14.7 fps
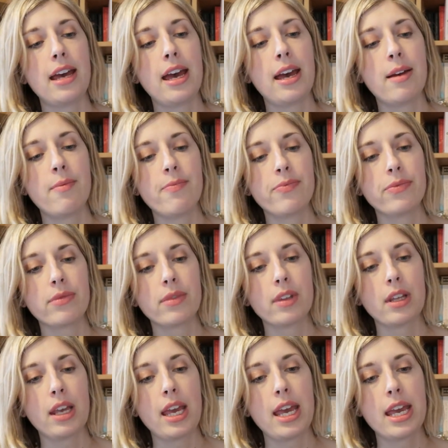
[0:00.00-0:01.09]
um,
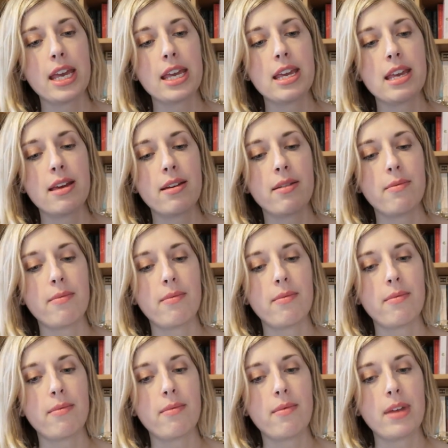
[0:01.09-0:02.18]
he
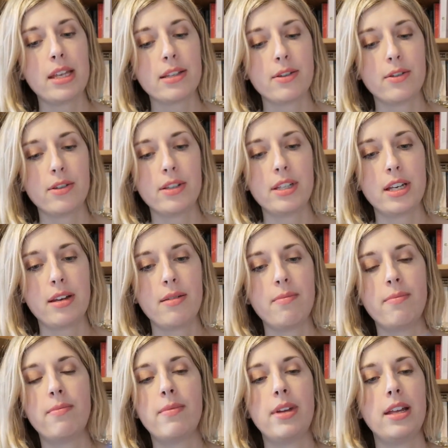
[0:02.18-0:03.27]
it's got
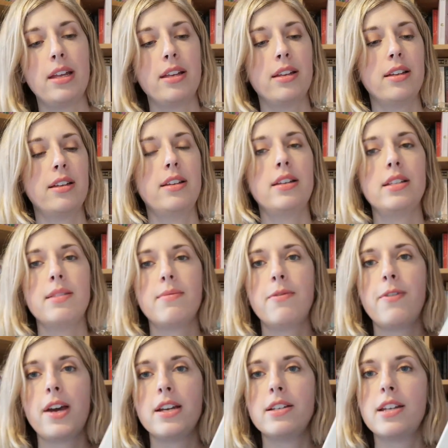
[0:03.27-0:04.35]
some some
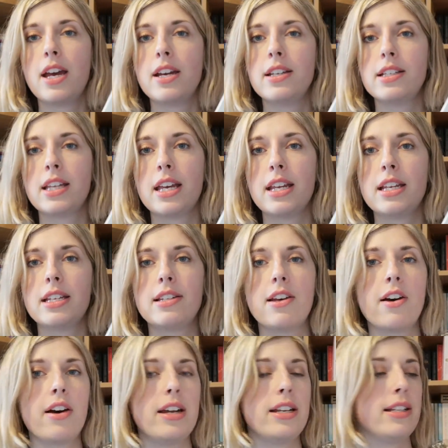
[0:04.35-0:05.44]
photos
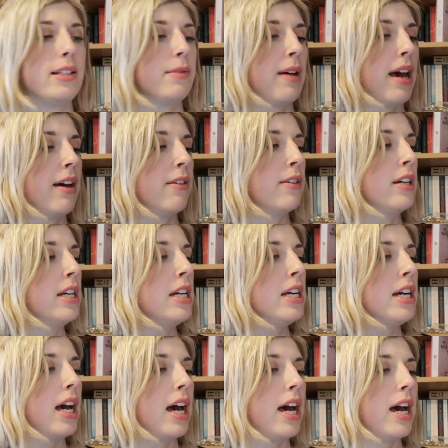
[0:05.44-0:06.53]
inside as well
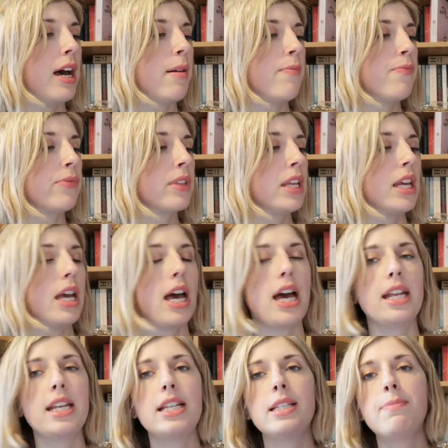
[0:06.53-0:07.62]
um,
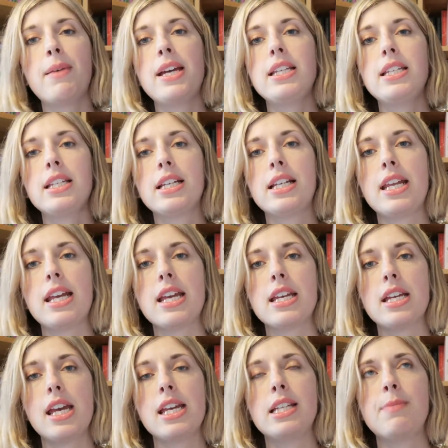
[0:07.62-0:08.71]
and it's basically he